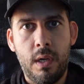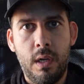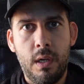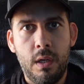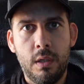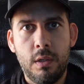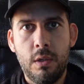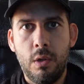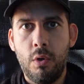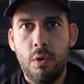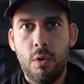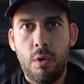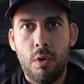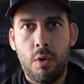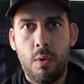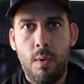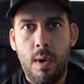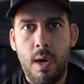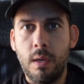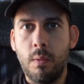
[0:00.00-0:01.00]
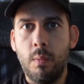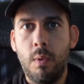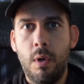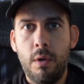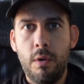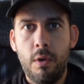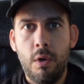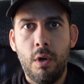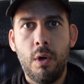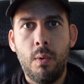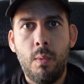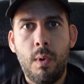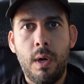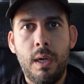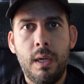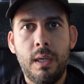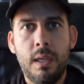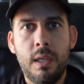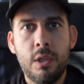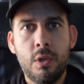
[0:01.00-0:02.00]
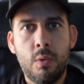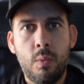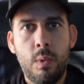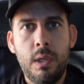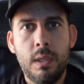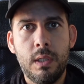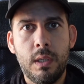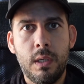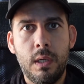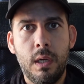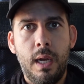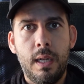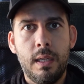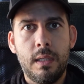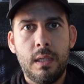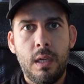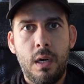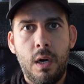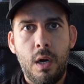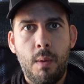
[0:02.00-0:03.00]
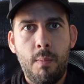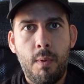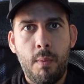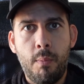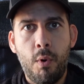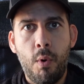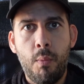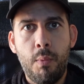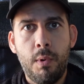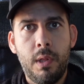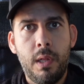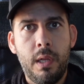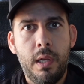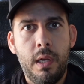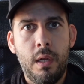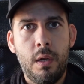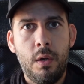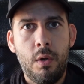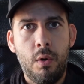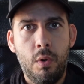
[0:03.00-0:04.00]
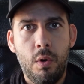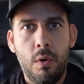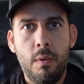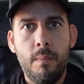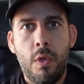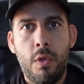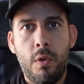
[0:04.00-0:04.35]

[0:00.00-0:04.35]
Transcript: It doesn't look correct. Well, you're going to want to desqueeze it and set it up appropriately in your